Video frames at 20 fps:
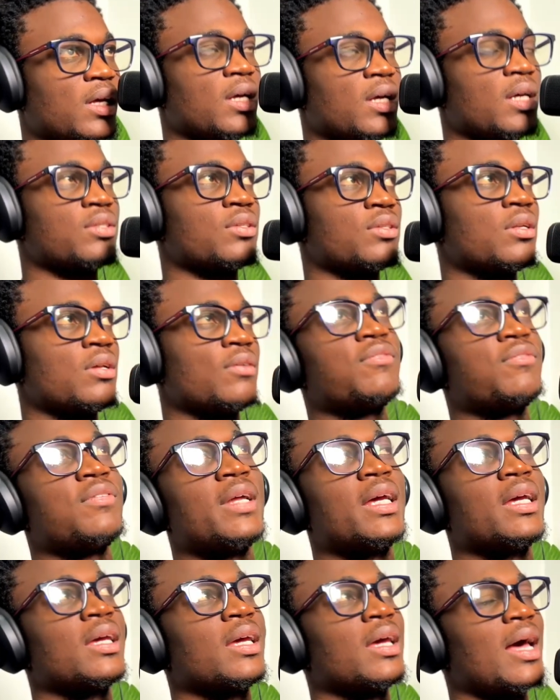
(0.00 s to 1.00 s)
it's sort of
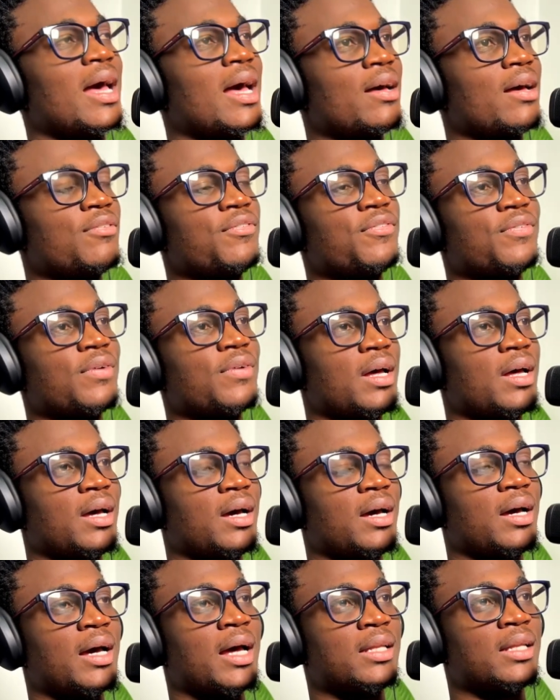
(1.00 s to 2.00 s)
like have
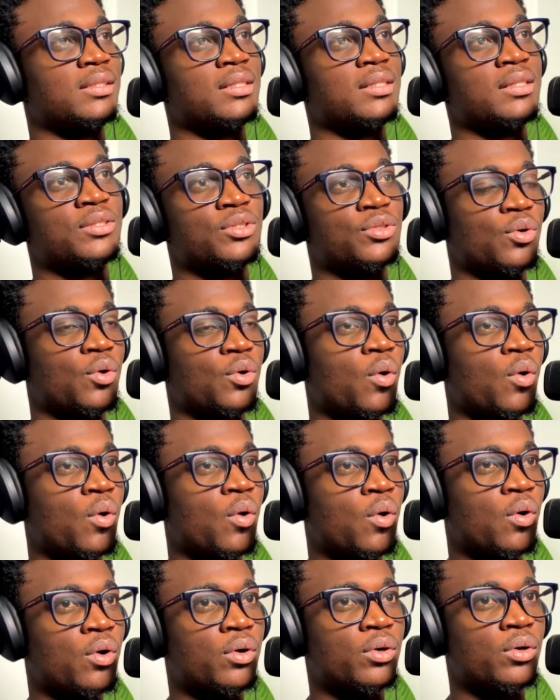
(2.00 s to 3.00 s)
at its
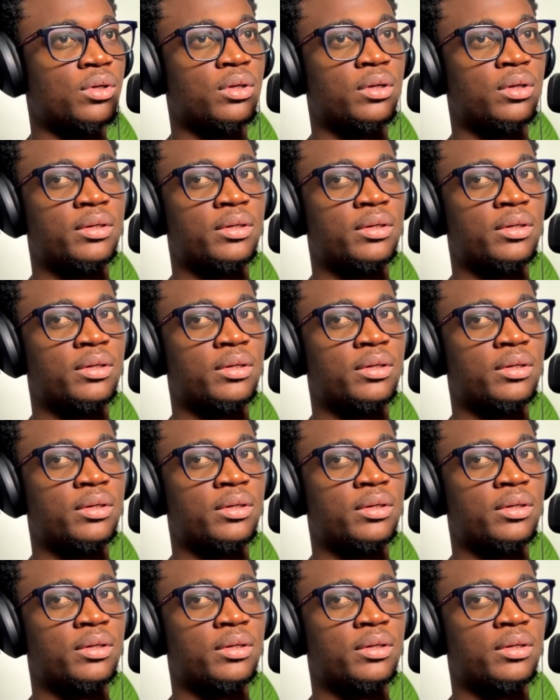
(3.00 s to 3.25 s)
core